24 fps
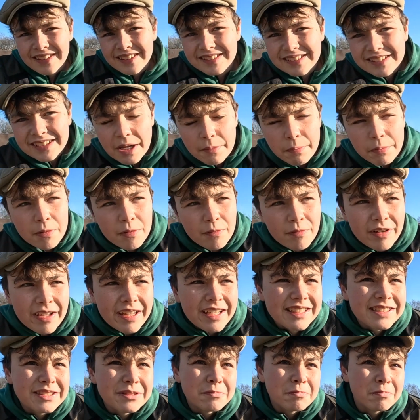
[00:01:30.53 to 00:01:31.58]
A couple of
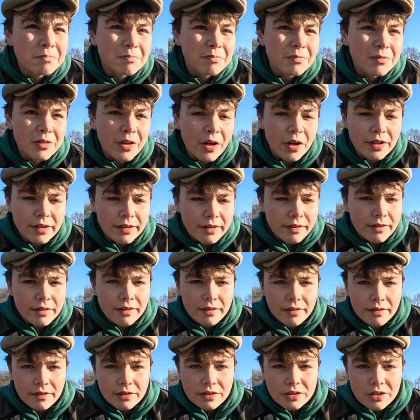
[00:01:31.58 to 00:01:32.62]
rigs, like
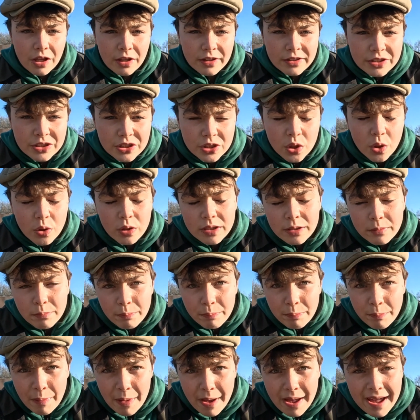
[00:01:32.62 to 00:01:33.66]
the solid
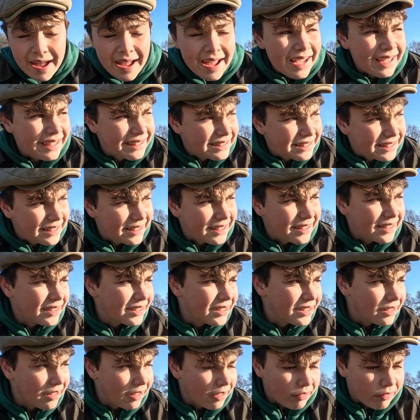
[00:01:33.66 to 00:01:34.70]
bags
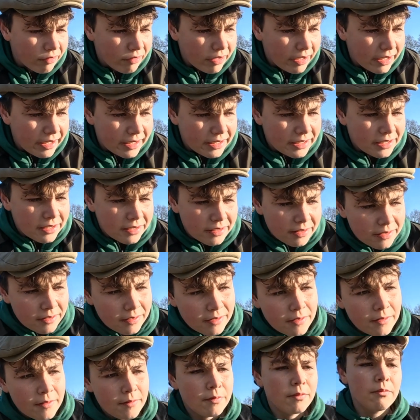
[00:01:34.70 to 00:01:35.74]
and rigs.
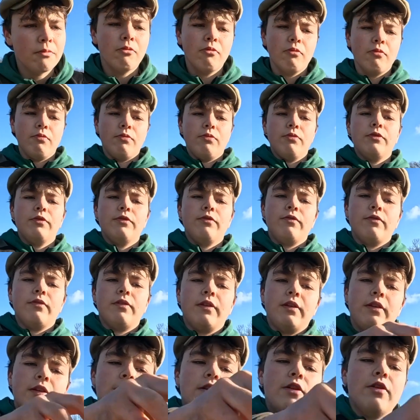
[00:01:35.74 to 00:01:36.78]

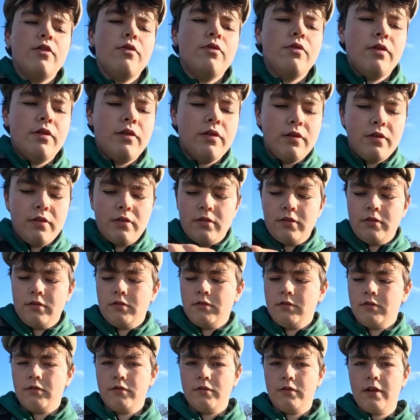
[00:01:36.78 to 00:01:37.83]

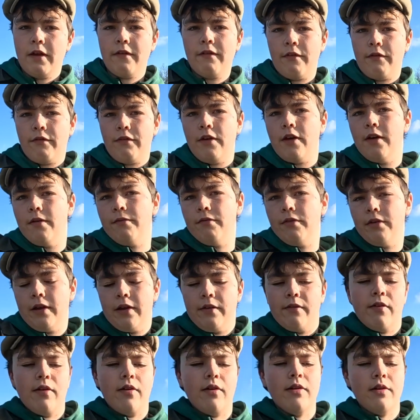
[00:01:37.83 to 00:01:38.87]
Another firm
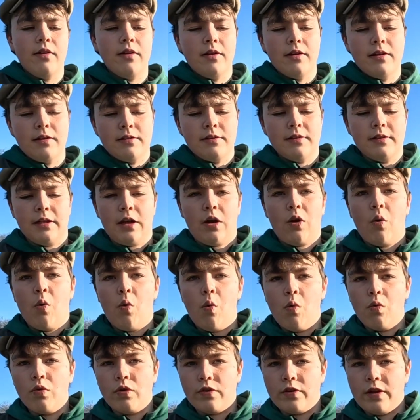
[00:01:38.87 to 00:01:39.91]
favourite,
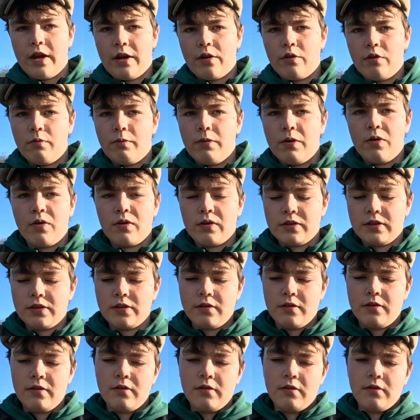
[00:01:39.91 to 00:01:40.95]
or the tackle
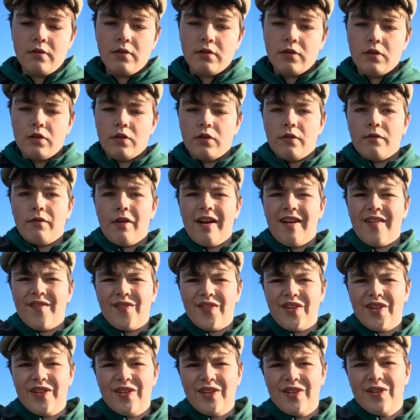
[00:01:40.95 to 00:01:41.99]
box. You can have
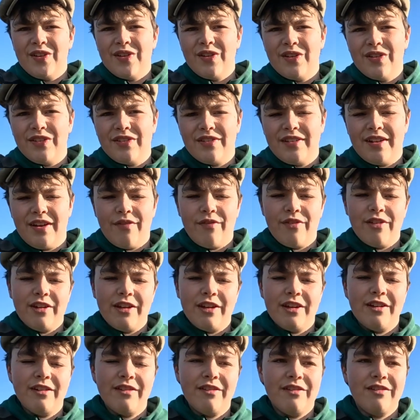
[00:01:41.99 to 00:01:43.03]
a lot of stuff in
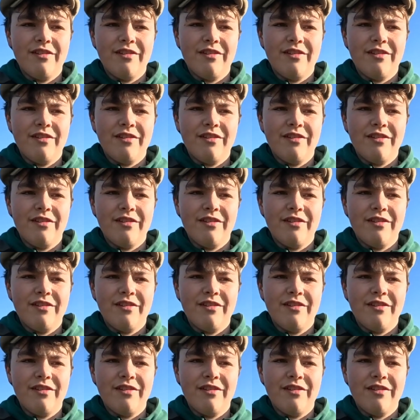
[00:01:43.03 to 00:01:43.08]
here.